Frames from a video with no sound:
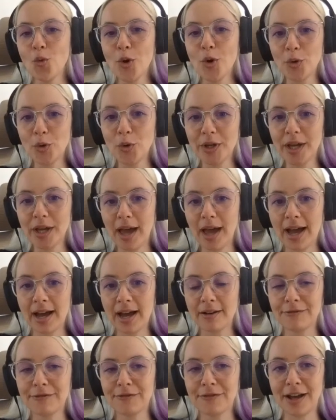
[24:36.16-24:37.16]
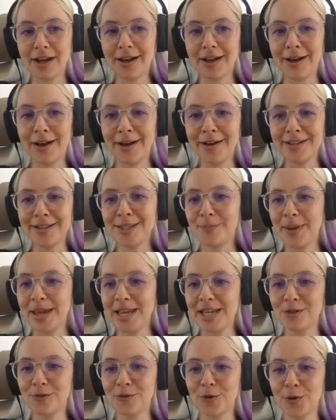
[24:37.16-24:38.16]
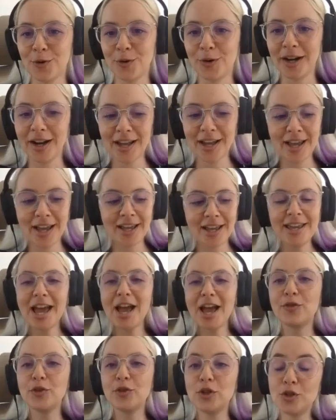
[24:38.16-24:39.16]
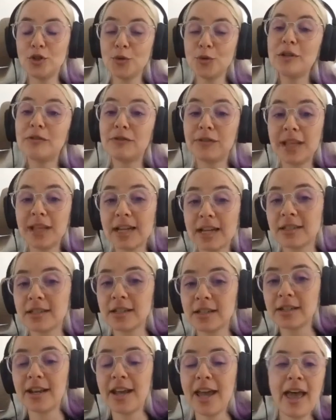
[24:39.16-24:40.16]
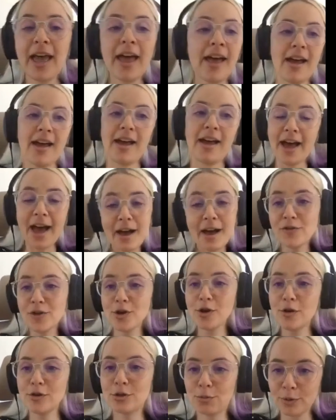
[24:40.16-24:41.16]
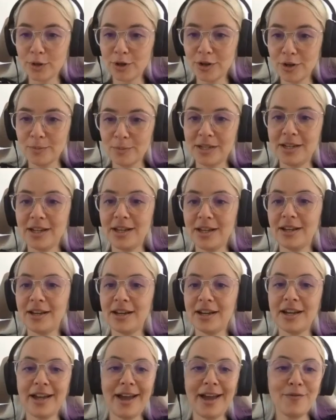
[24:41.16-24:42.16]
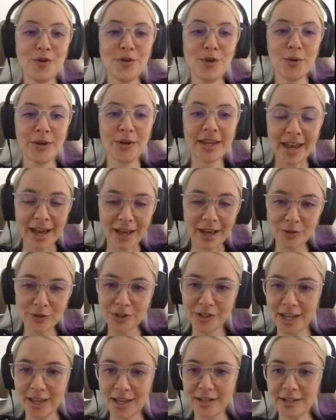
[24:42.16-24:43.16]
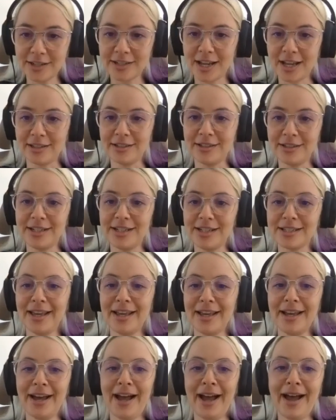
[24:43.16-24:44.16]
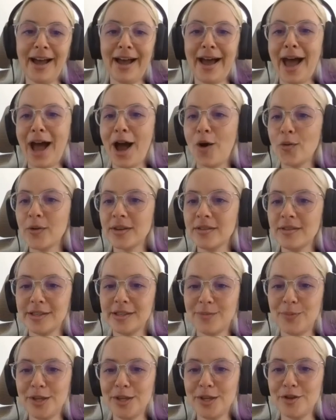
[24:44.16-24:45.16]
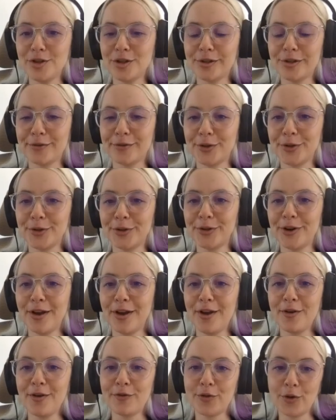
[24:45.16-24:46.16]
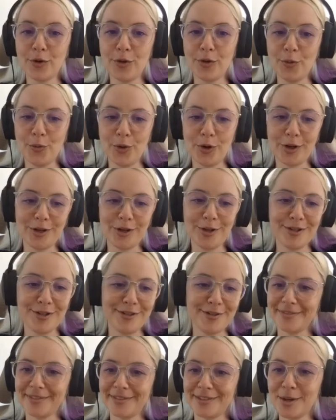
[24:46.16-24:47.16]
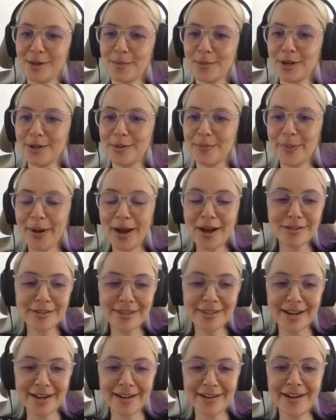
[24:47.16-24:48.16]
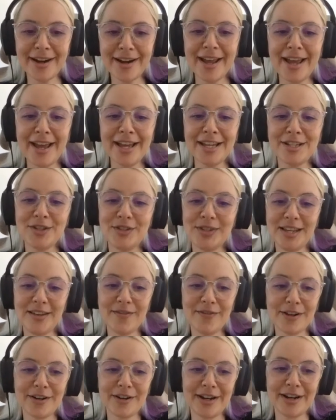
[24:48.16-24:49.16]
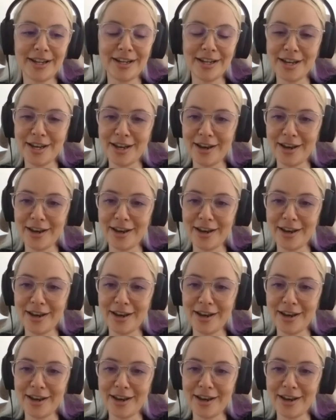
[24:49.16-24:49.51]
we will have uh, a space for, yeah, for you to reflect on uh, have you used procurement data? Have you encountered any challenges? Uh, how can this be useful for the work you do? So I'm going to pause there to see if there